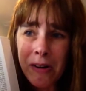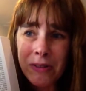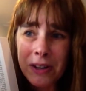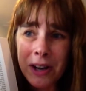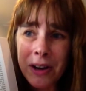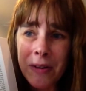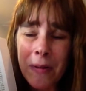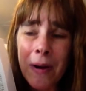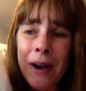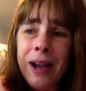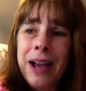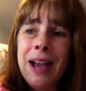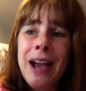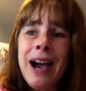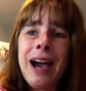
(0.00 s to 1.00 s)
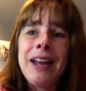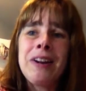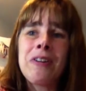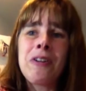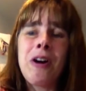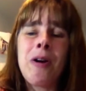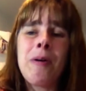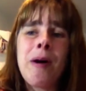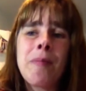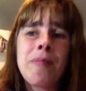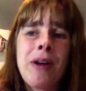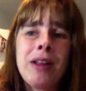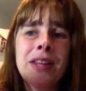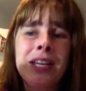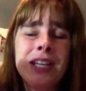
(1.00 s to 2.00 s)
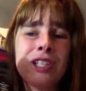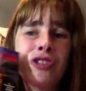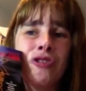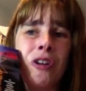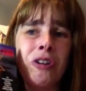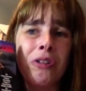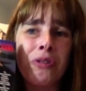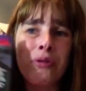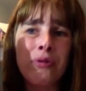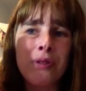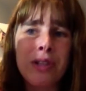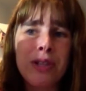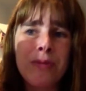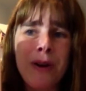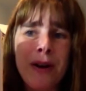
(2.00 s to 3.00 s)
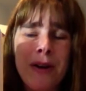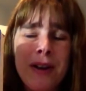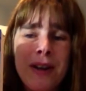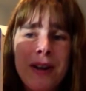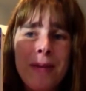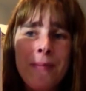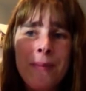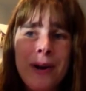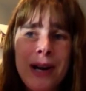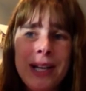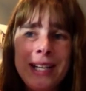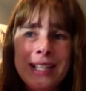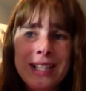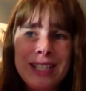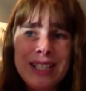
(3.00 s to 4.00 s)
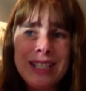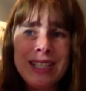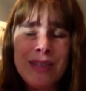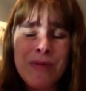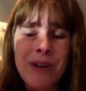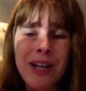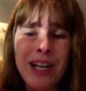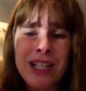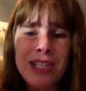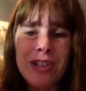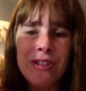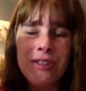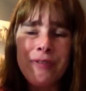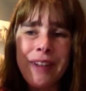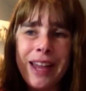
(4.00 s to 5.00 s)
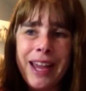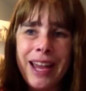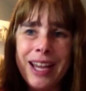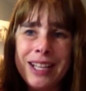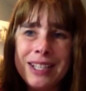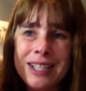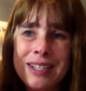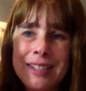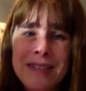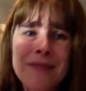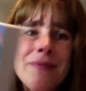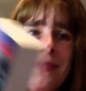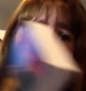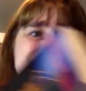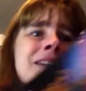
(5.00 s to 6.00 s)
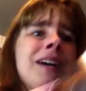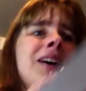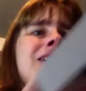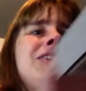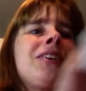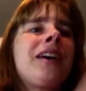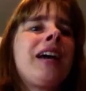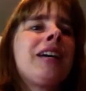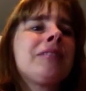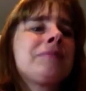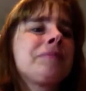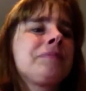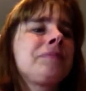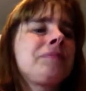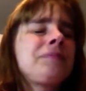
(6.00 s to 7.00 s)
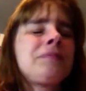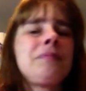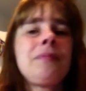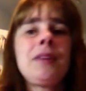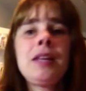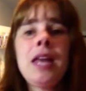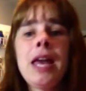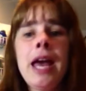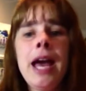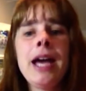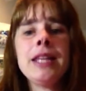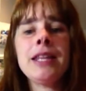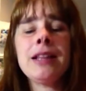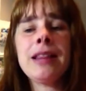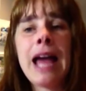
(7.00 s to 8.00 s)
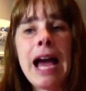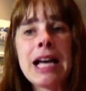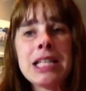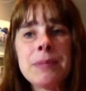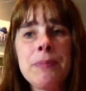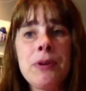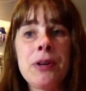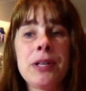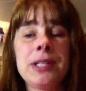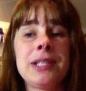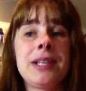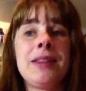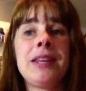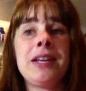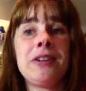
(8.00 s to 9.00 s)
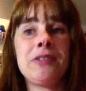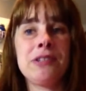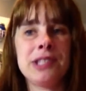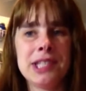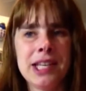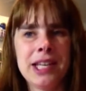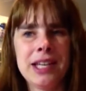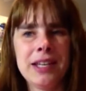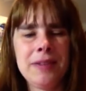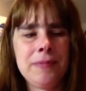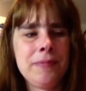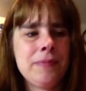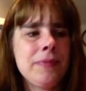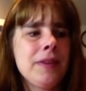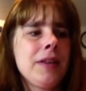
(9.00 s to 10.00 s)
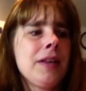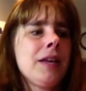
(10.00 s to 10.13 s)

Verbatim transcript: Oh no. I don't know. I'm probably going to struggle through this one. But this is the one I chose for X. Okay. And the last book is a letter Z.